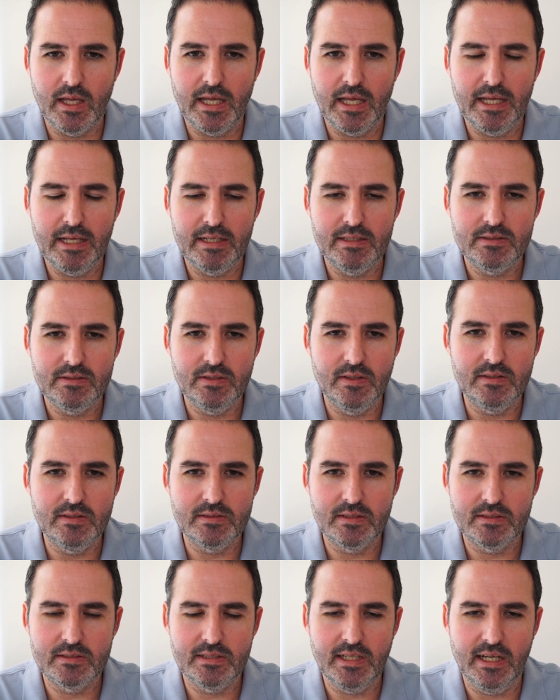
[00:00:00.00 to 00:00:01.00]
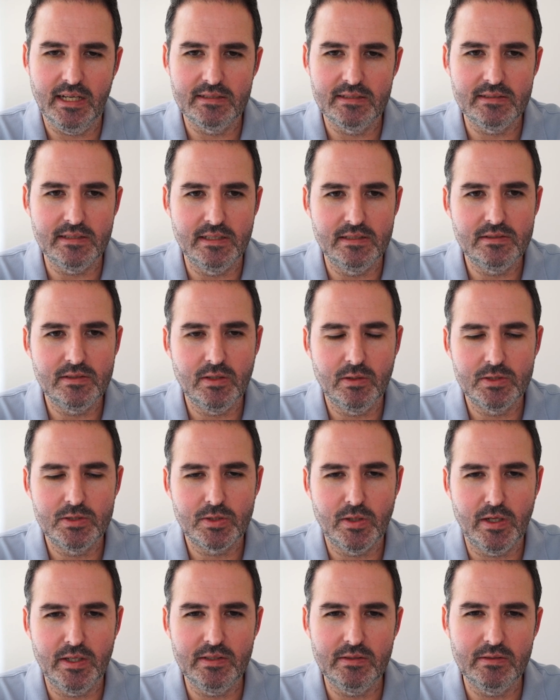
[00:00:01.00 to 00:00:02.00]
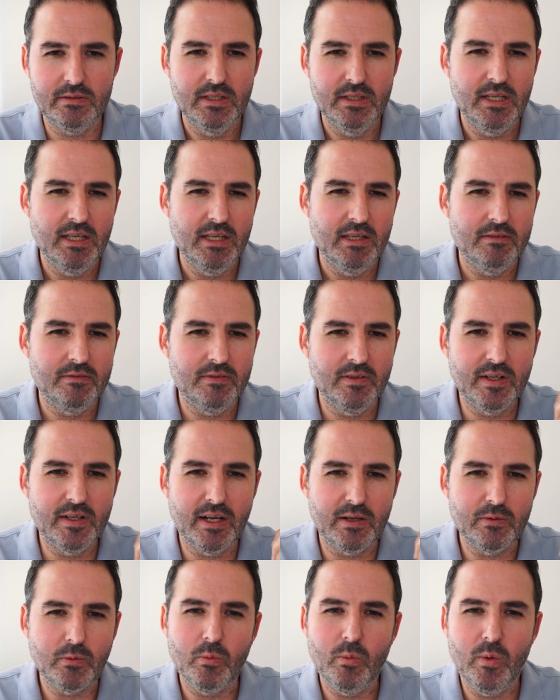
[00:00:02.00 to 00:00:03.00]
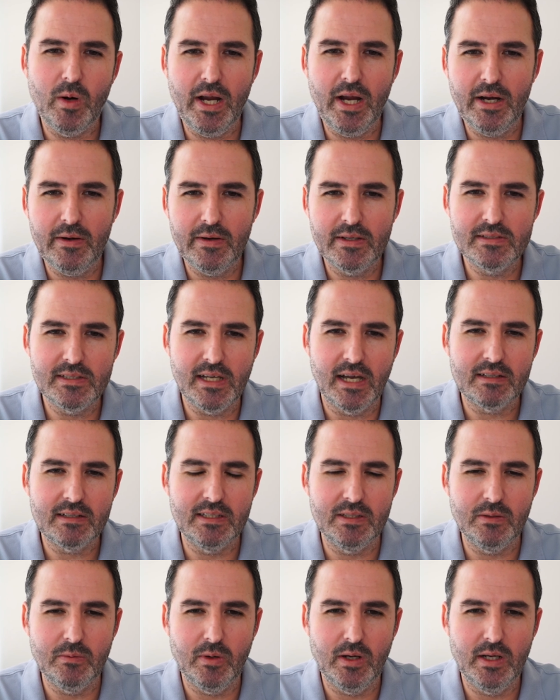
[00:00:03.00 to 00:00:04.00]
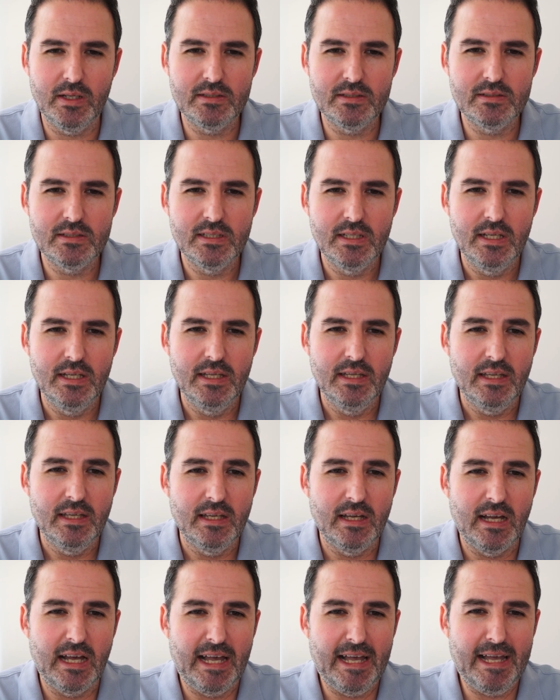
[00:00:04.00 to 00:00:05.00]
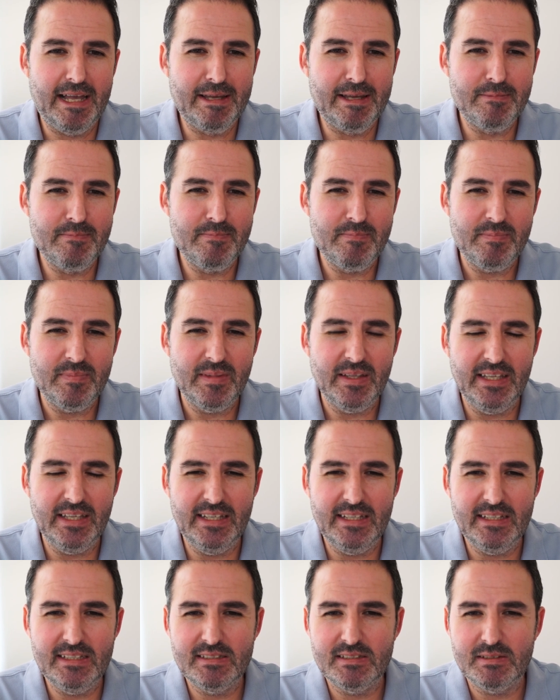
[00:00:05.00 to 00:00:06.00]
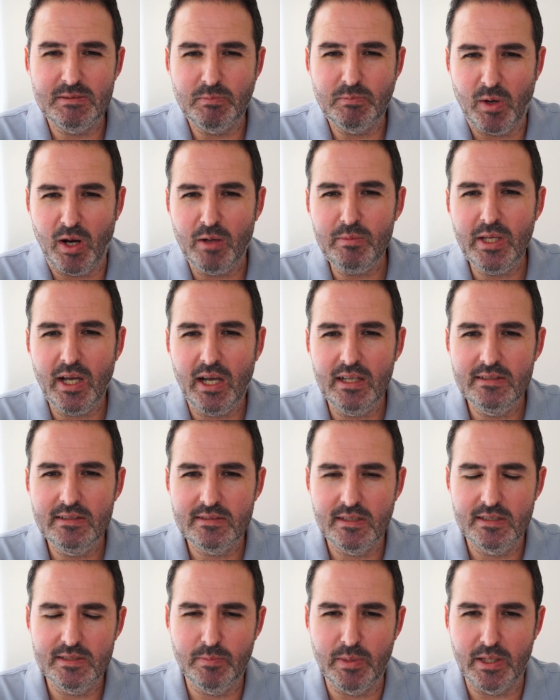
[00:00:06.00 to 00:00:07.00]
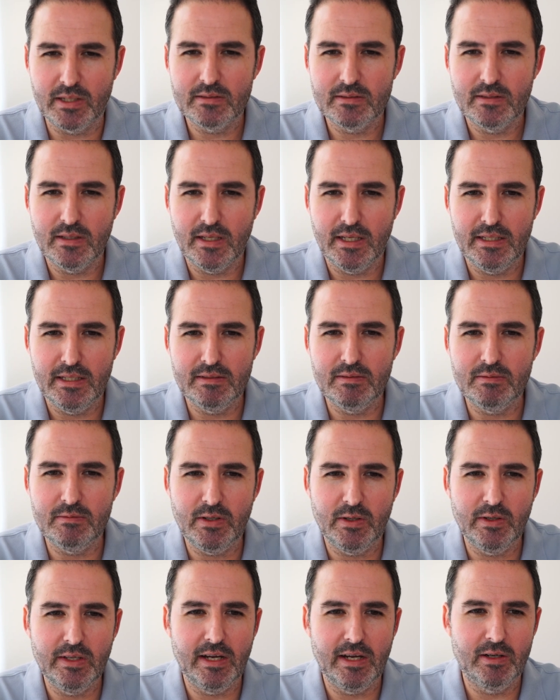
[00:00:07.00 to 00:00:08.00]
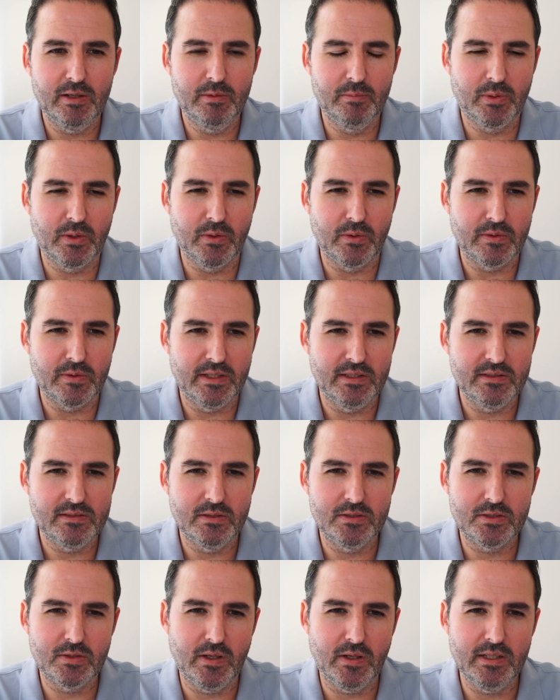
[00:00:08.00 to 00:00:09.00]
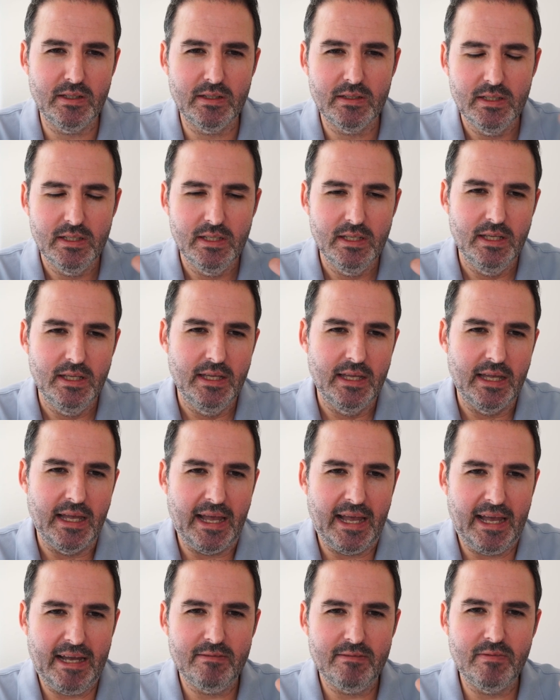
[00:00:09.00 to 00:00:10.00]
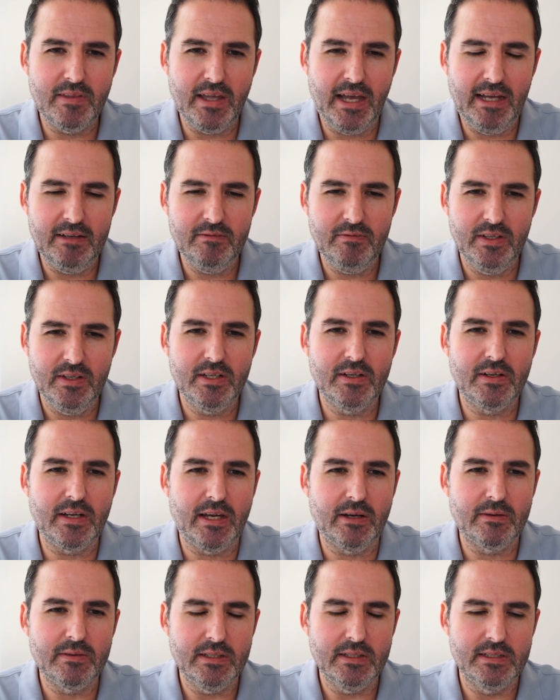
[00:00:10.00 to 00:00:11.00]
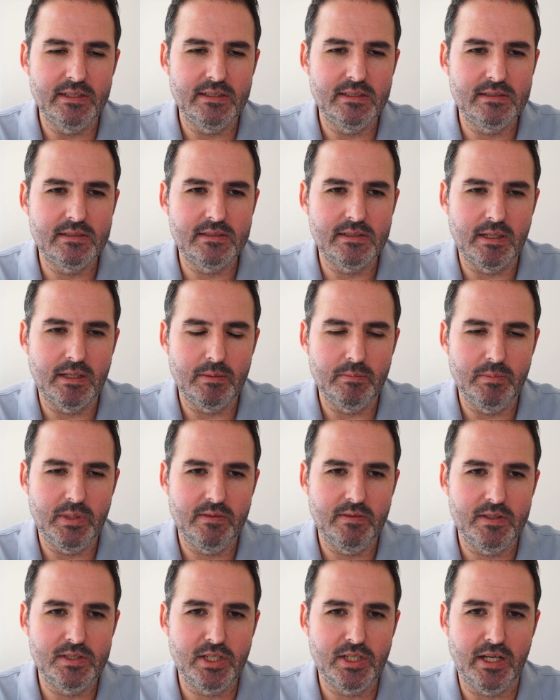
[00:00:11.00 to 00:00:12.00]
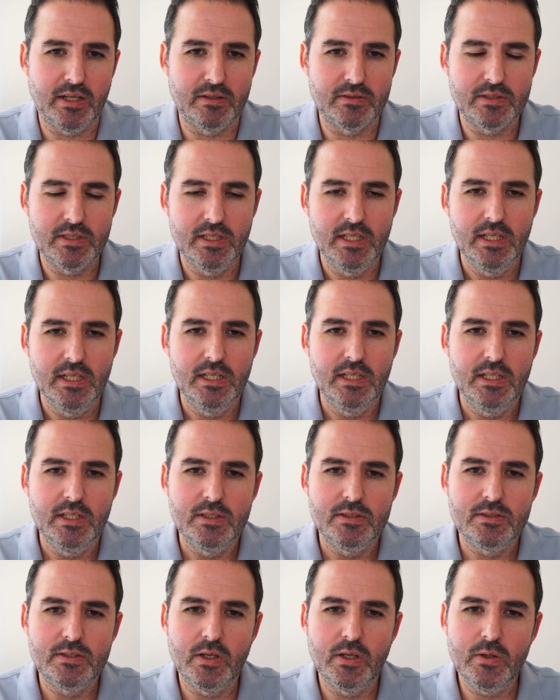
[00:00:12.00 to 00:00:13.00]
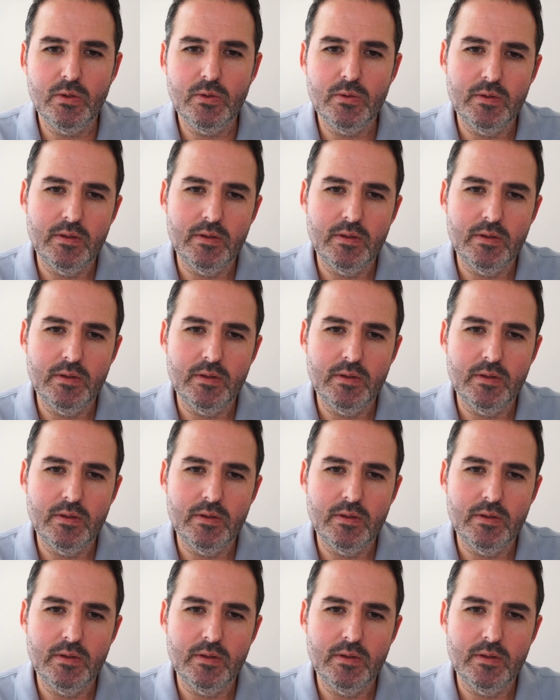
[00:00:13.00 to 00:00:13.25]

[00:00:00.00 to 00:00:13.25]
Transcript: to the success, and so trying to figure out where exactly it was is probably highly suspect and very error prone. And so trying to have that figured out is a bit of a challenge. So